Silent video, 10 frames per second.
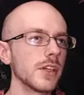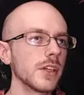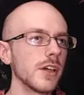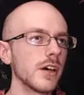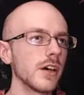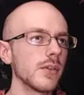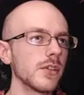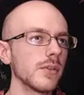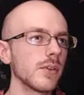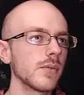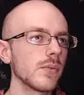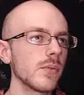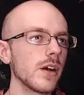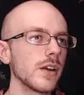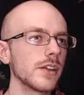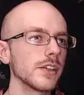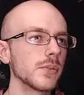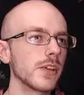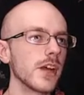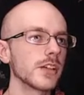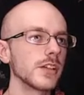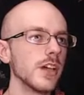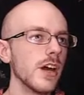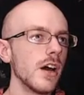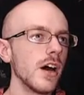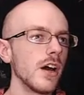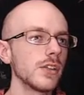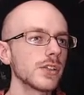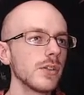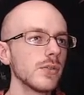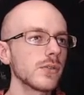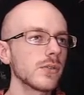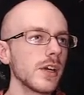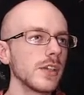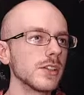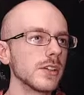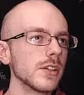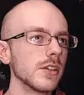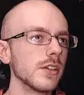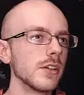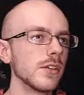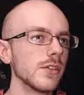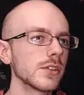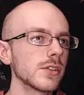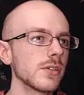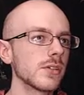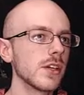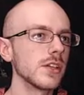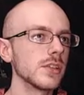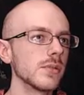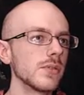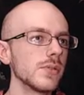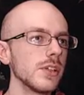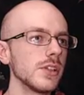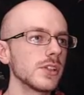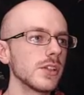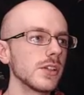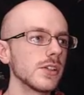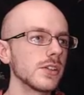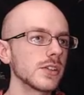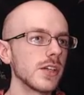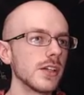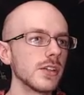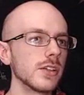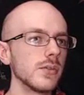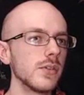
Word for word: We can, uh, we can do whatever we want at this point. Actually, uh, let's go crazy. Let's go crazy. What if we just hit the?